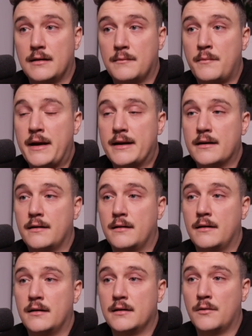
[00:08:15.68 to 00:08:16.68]
make
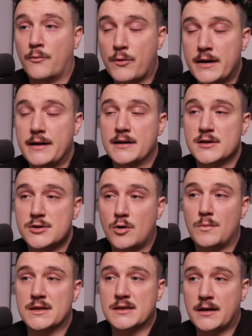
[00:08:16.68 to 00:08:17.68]
writing so
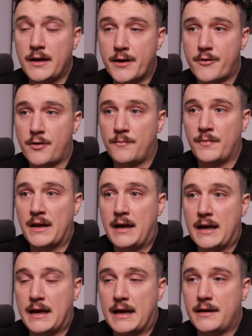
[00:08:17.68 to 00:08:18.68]
much clearer,
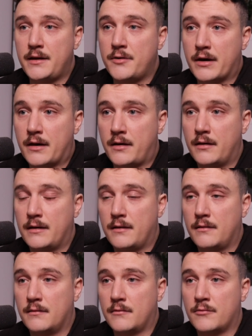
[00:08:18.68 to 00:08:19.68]
and you can
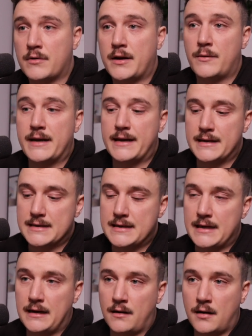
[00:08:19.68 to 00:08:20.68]
right away
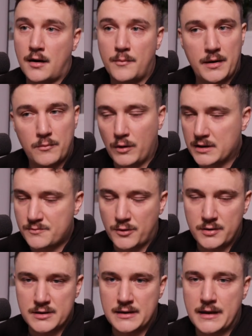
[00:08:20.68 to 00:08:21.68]
see how many bullet
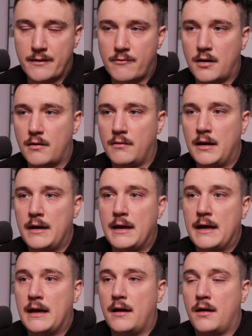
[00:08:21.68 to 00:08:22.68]
points there are,
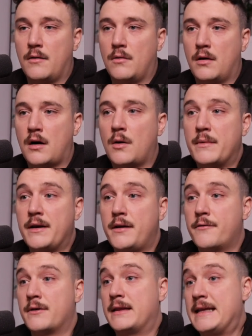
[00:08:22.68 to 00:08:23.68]
how many
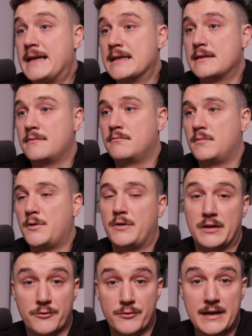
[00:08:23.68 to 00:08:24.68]
different things you
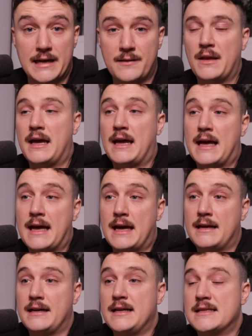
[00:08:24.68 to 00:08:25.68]
need to read,
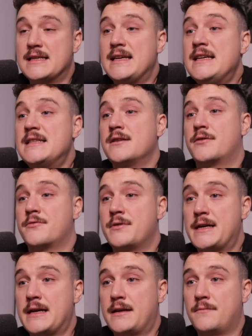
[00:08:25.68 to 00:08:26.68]
and it's easier to
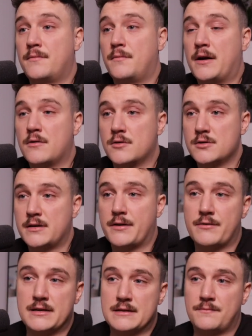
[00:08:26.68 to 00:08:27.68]
read because
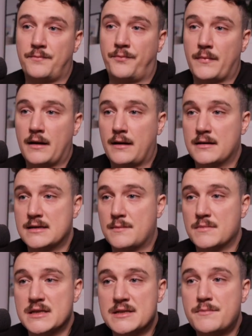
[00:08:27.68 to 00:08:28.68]
there is
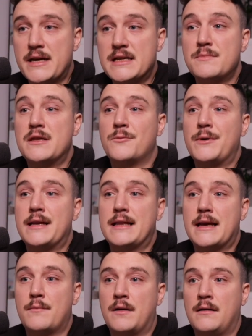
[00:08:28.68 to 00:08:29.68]
some space between
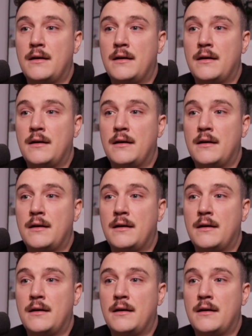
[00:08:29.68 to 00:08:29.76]
them.